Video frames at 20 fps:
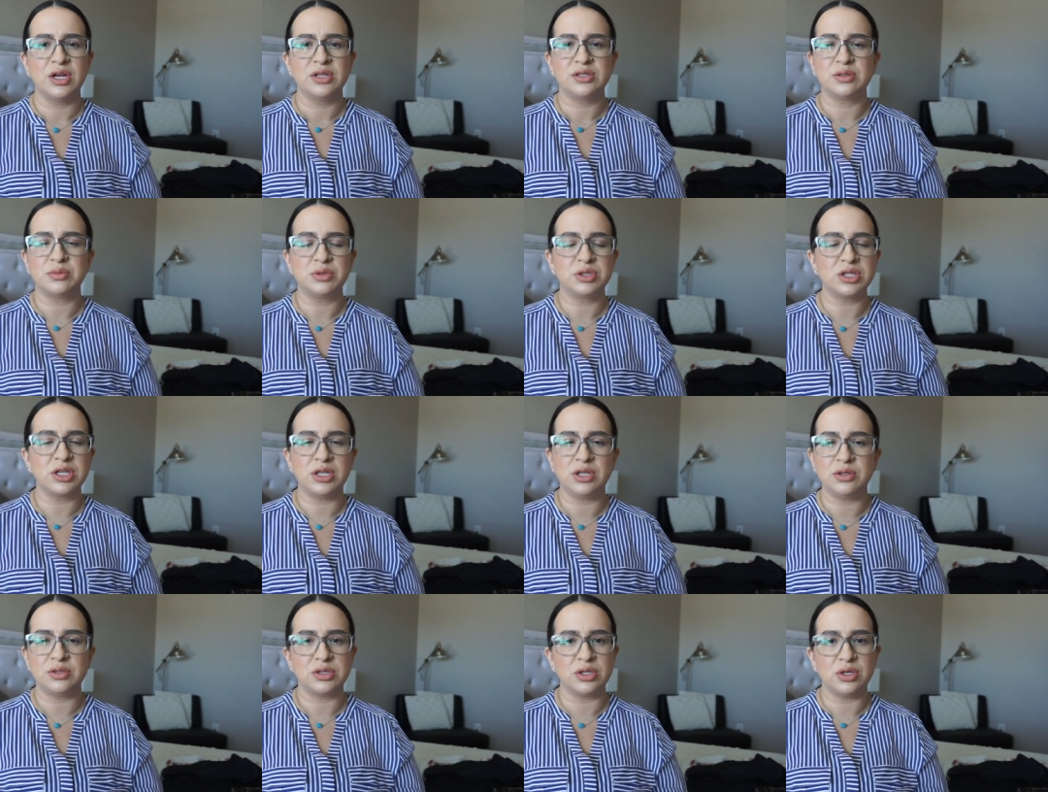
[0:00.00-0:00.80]
So I'm just going
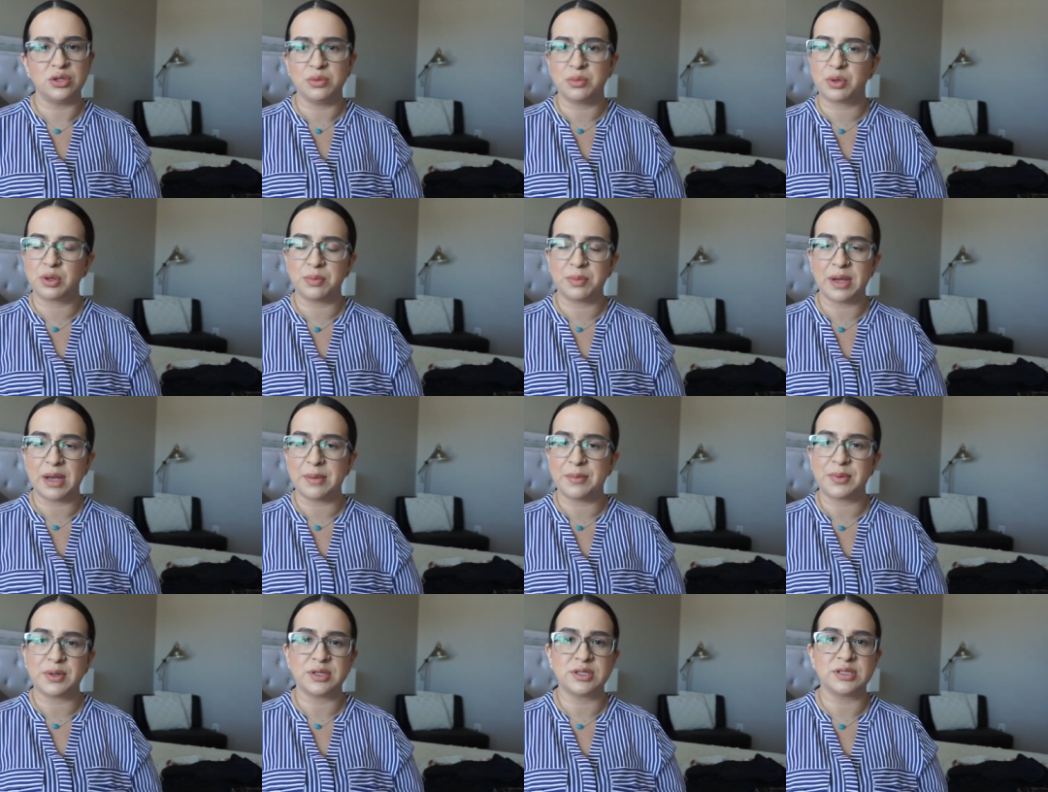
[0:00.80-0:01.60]
to use the newborn
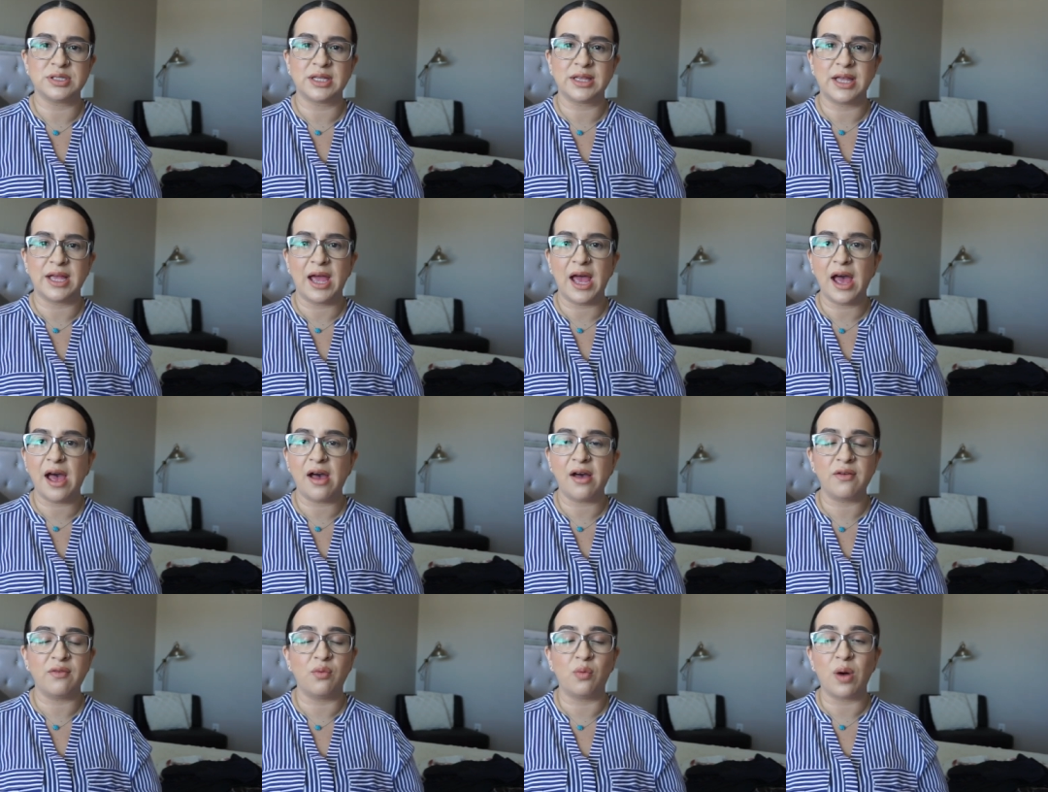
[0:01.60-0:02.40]
Pampers that they
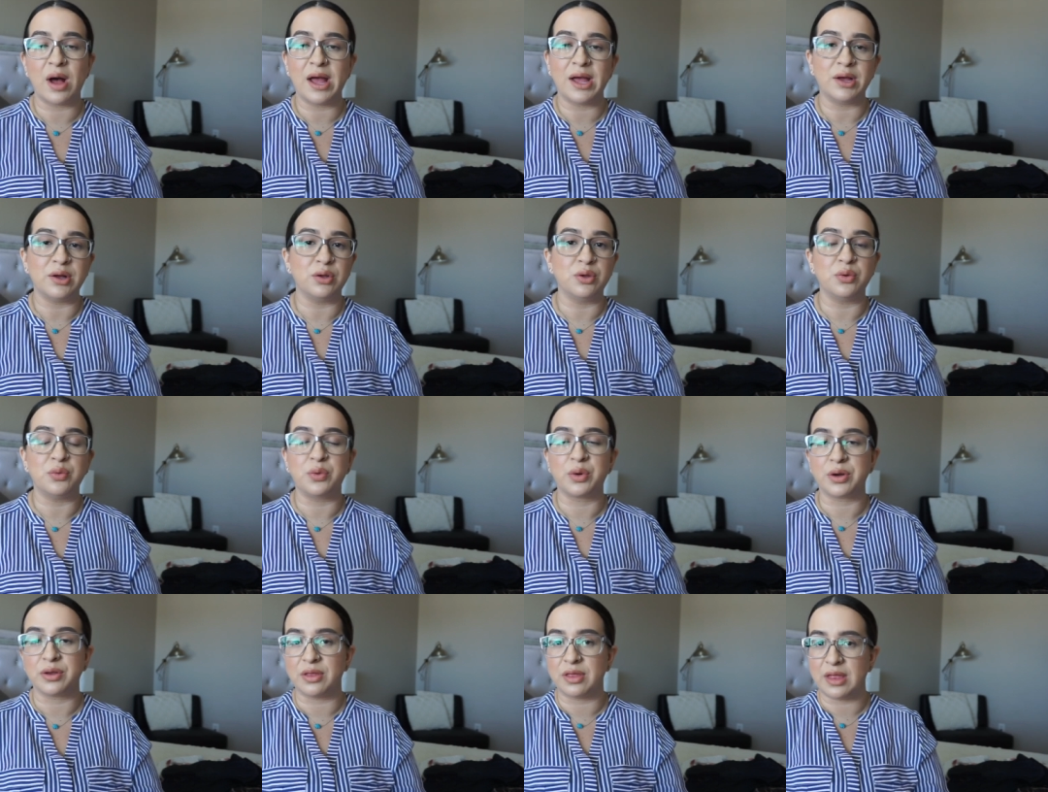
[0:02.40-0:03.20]
have while
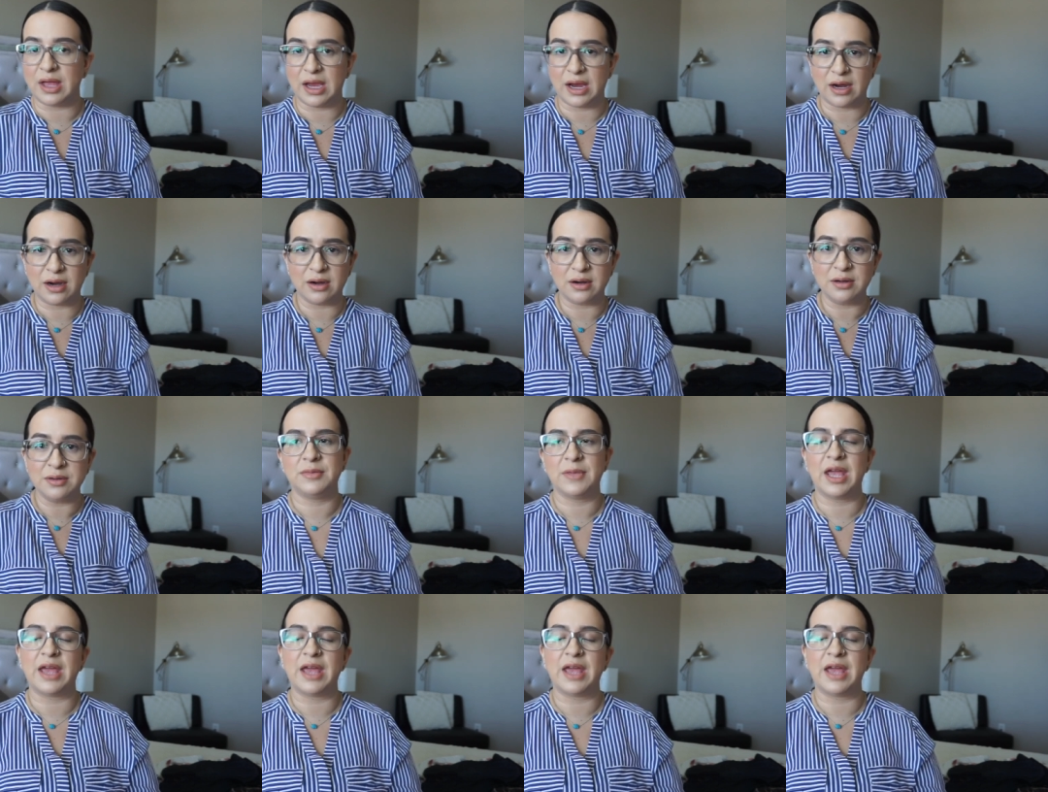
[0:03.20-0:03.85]
we're there.